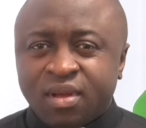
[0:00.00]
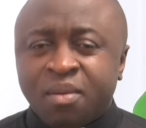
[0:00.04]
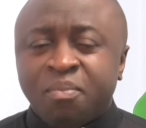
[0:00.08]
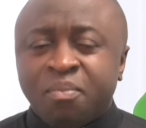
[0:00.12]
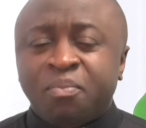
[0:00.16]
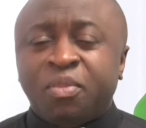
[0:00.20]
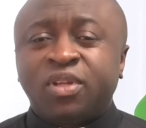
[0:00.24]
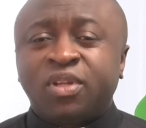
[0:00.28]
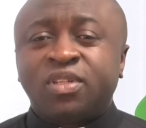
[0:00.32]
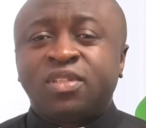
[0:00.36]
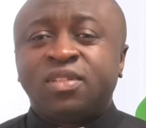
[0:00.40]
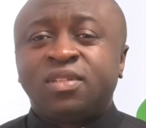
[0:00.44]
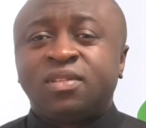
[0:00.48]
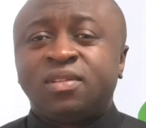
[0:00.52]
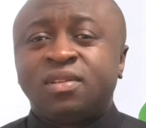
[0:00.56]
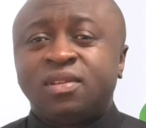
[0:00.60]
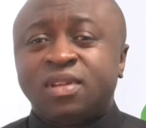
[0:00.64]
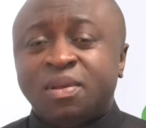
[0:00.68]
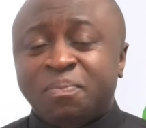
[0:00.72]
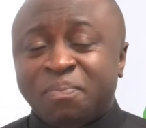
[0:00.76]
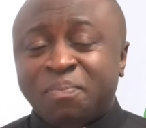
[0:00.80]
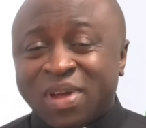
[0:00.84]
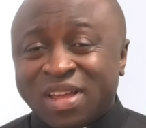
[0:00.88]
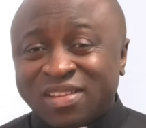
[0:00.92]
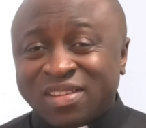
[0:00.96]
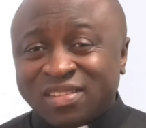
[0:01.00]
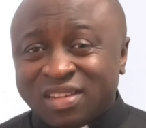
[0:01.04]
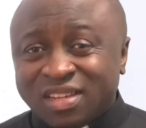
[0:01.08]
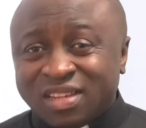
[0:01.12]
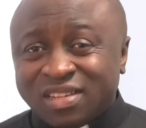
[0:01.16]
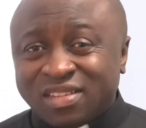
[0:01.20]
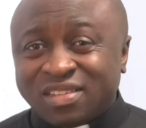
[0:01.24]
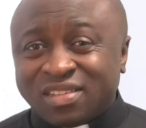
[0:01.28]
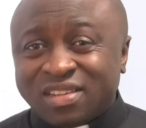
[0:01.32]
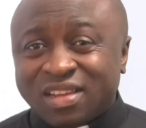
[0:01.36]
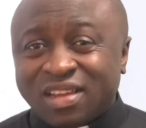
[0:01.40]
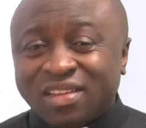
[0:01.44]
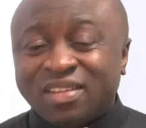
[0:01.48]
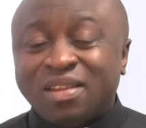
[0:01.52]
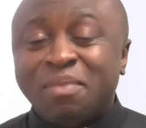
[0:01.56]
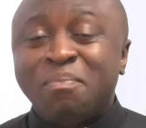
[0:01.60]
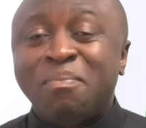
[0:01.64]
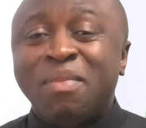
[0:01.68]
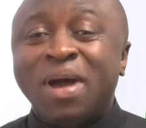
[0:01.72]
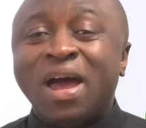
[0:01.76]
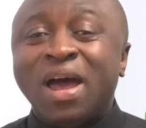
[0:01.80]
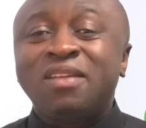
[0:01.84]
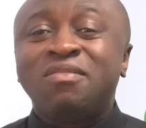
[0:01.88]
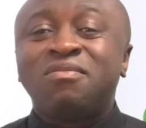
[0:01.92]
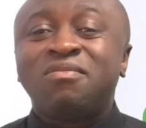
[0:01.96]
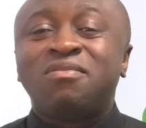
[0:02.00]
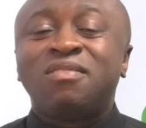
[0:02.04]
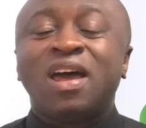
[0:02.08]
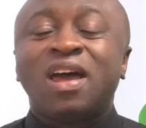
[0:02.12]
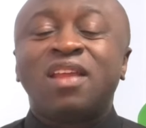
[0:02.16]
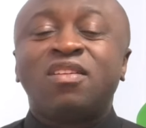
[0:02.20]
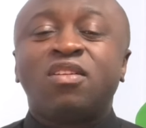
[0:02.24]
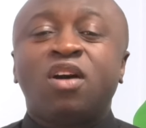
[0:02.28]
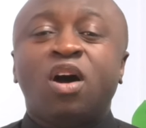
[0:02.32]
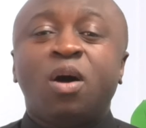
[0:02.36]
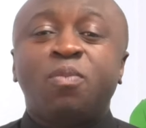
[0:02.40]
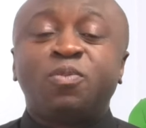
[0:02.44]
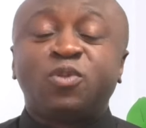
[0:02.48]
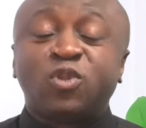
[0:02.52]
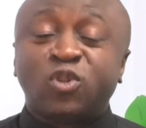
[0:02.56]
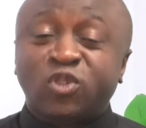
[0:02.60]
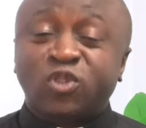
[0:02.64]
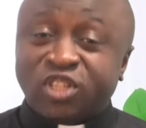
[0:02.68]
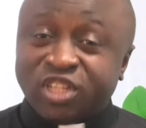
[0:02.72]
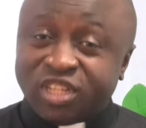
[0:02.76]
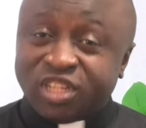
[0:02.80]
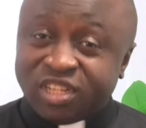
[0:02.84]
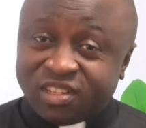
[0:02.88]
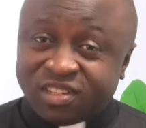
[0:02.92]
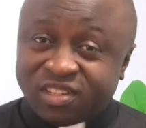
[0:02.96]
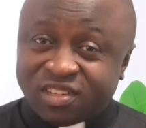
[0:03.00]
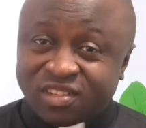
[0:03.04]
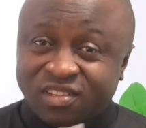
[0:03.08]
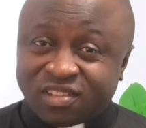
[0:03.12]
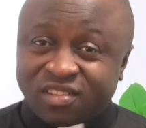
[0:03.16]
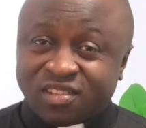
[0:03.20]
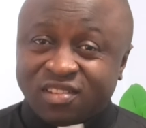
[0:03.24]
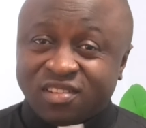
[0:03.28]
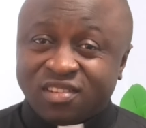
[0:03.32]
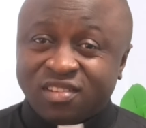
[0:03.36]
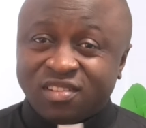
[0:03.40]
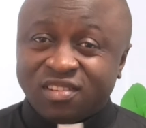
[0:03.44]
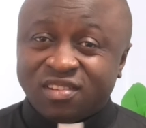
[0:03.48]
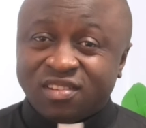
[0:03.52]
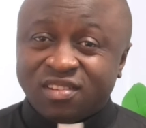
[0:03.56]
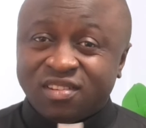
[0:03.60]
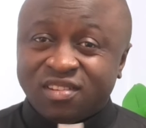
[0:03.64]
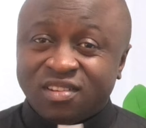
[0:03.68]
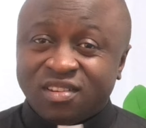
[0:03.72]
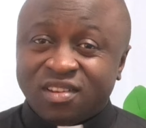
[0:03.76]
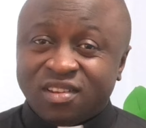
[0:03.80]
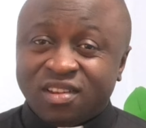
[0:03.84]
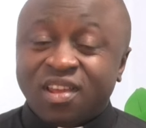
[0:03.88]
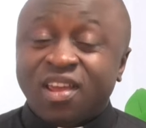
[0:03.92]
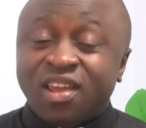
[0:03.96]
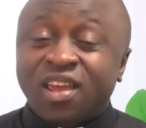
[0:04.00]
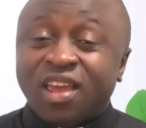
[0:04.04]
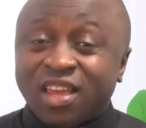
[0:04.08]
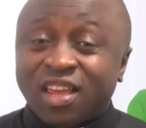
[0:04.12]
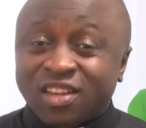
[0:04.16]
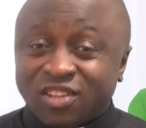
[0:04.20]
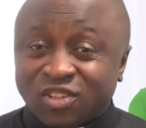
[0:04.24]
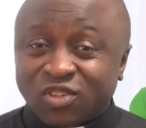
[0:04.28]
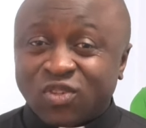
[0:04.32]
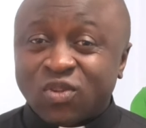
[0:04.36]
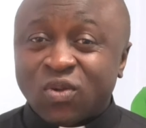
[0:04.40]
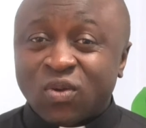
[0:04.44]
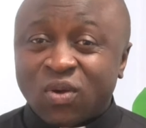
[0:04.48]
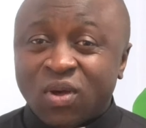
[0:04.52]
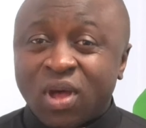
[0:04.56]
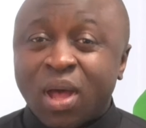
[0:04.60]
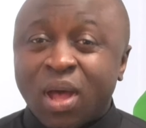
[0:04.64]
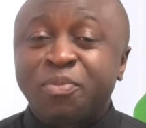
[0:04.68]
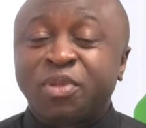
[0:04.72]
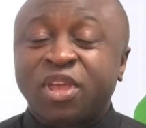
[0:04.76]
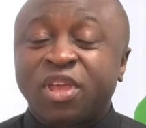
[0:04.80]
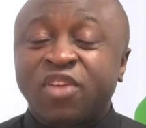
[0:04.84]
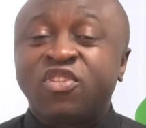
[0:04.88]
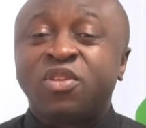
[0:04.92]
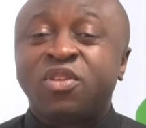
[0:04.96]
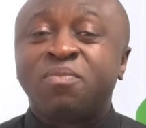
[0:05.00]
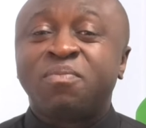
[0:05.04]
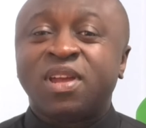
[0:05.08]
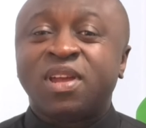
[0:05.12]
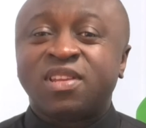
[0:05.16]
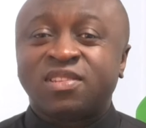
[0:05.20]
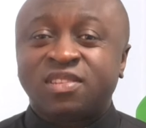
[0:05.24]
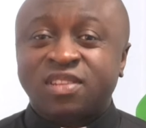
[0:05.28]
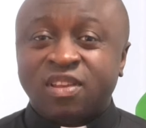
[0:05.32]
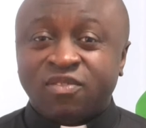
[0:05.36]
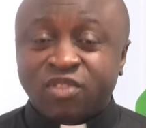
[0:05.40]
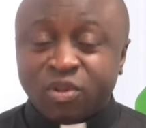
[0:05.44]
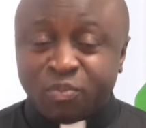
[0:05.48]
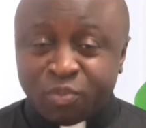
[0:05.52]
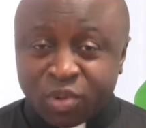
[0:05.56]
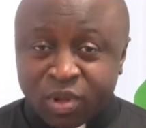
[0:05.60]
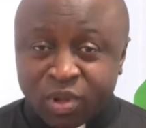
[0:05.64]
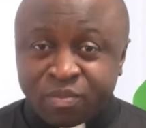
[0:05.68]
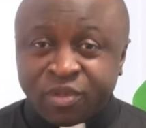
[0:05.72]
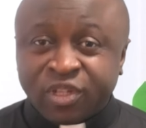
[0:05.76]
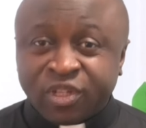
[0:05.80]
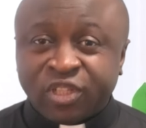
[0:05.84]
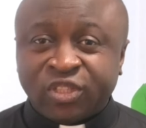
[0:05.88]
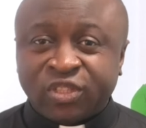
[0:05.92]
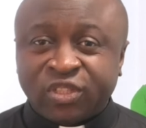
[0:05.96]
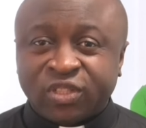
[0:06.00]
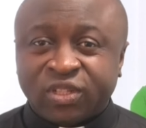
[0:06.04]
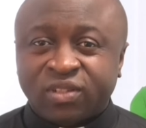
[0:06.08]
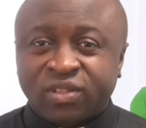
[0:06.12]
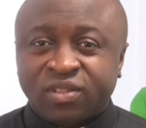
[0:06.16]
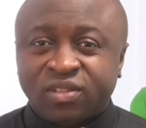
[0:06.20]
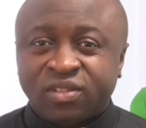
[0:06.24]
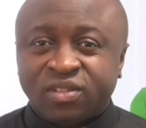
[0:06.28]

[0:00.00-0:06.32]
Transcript: But the passage says the man ran up to Jesus. And so I'm giving myself the permission